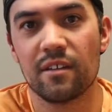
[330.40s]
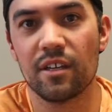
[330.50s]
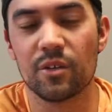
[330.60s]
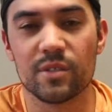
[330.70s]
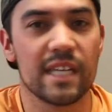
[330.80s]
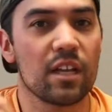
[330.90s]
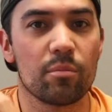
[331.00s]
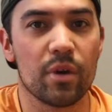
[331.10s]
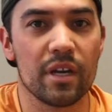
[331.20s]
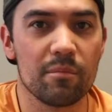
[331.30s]
you know
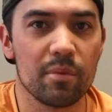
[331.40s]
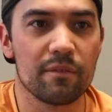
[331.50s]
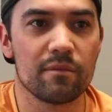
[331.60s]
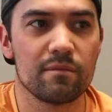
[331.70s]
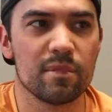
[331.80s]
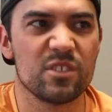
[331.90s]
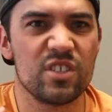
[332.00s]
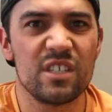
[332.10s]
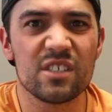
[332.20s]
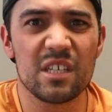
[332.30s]
celebrated. But but
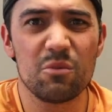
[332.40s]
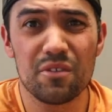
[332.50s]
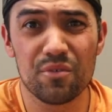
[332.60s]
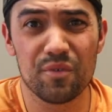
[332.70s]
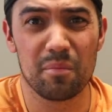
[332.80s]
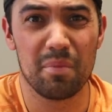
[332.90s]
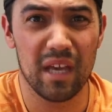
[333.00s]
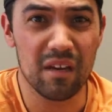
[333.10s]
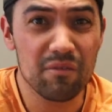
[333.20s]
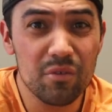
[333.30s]
Jesus, he went through a very
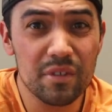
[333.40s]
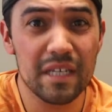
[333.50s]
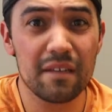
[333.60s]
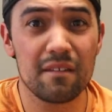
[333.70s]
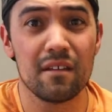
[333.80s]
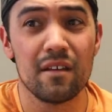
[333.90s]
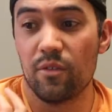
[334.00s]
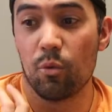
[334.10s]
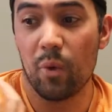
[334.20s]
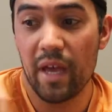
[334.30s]
painful death.
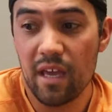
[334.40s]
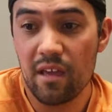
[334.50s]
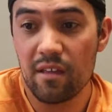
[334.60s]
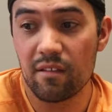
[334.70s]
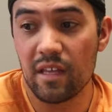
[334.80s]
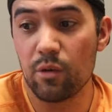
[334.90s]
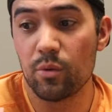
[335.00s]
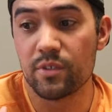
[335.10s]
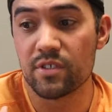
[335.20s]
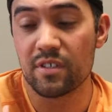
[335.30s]
The way he
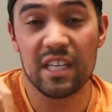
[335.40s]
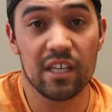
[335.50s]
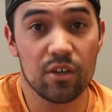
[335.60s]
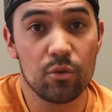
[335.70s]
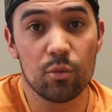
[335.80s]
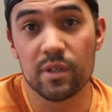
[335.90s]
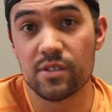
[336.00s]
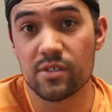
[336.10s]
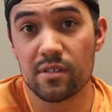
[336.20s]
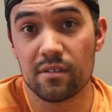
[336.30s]
was killed
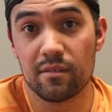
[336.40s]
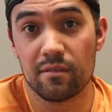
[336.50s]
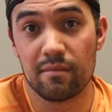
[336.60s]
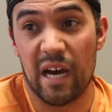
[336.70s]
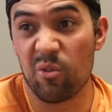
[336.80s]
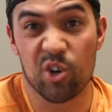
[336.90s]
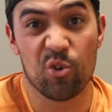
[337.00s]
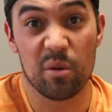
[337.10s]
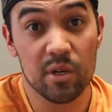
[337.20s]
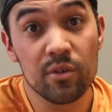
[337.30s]
was how a
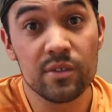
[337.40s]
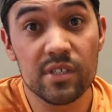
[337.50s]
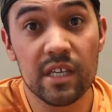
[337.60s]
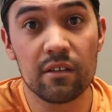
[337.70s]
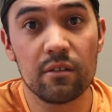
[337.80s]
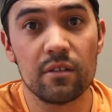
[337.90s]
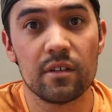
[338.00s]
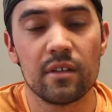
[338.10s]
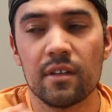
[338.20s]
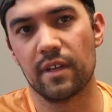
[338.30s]
criminal is killed.
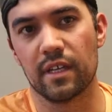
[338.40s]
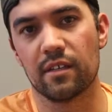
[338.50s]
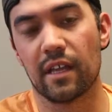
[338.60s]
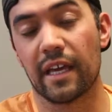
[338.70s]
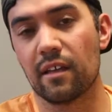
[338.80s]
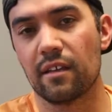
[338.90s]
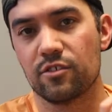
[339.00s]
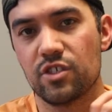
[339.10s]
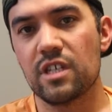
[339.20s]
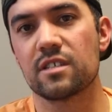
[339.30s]
The, like
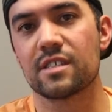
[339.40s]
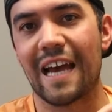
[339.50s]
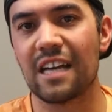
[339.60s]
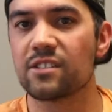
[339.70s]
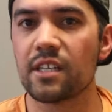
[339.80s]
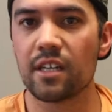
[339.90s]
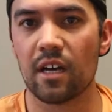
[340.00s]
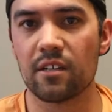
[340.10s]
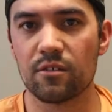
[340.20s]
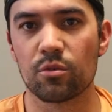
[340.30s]
Jesus asking
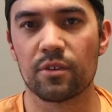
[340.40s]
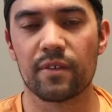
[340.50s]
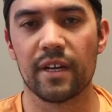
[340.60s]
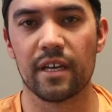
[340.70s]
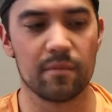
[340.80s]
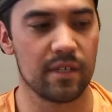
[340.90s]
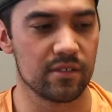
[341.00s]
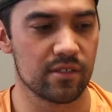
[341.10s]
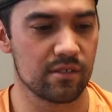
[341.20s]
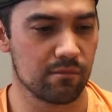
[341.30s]
God to glorify him
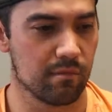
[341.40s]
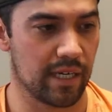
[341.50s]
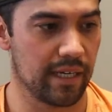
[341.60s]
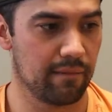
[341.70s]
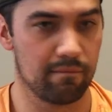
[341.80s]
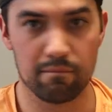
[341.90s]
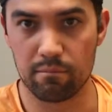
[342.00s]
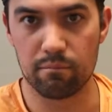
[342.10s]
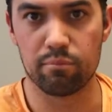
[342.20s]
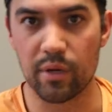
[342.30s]
is by
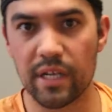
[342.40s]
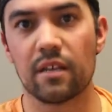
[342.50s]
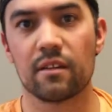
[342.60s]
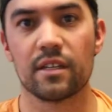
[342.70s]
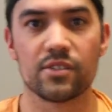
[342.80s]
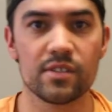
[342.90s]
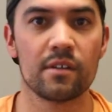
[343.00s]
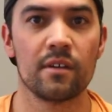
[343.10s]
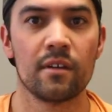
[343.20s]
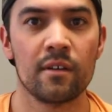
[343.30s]
bringing this